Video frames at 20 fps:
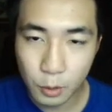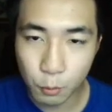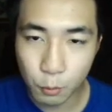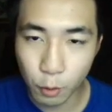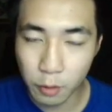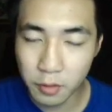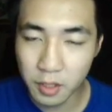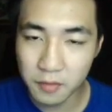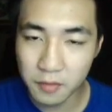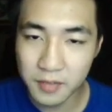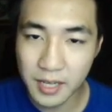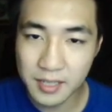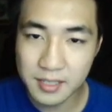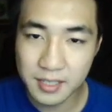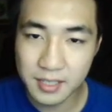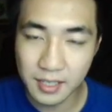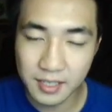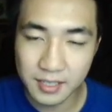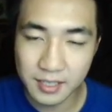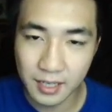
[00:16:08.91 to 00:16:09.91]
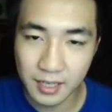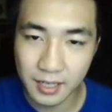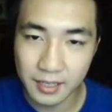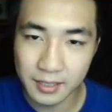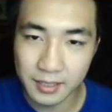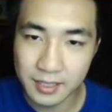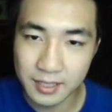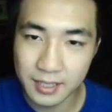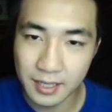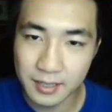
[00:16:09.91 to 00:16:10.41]
Warrior of Light 6 star, in
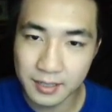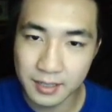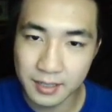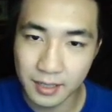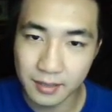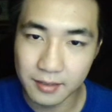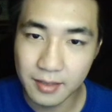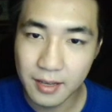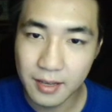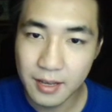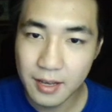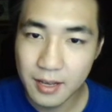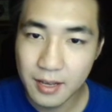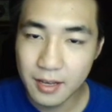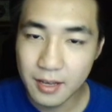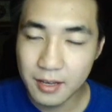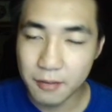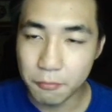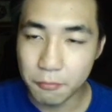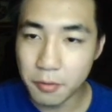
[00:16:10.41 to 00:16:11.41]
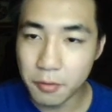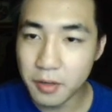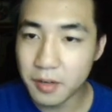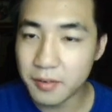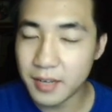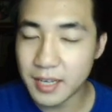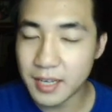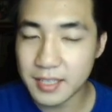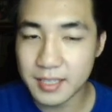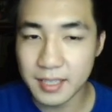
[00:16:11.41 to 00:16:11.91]
the sense that Warrior
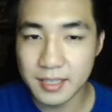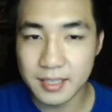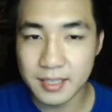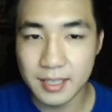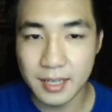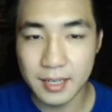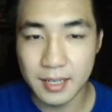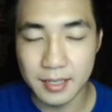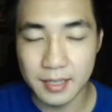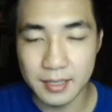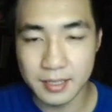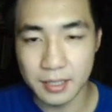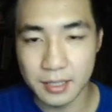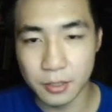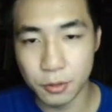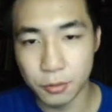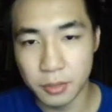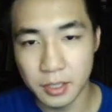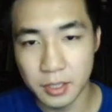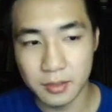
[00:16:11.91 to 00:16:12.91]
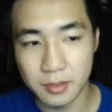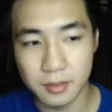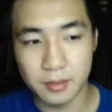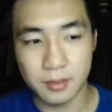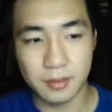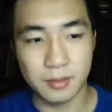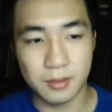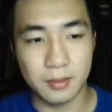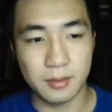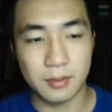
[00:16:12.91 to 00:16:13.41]
of Light 6 star is a unit
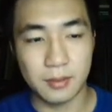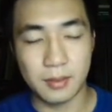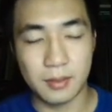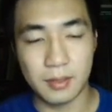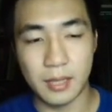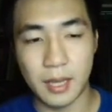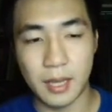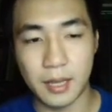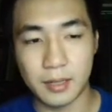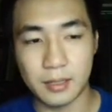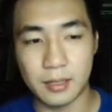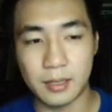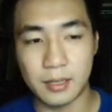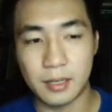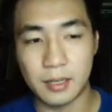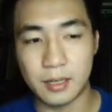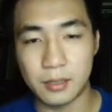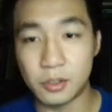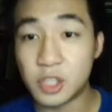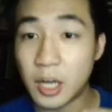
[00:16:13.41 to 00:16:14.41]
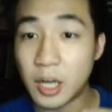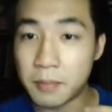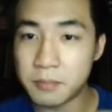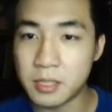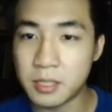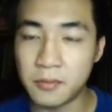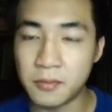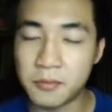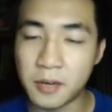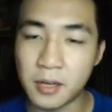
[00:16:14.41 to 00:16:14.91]
that
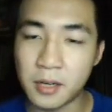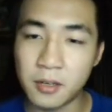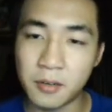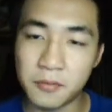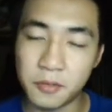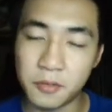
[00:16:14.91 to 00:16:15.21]
jumps in front of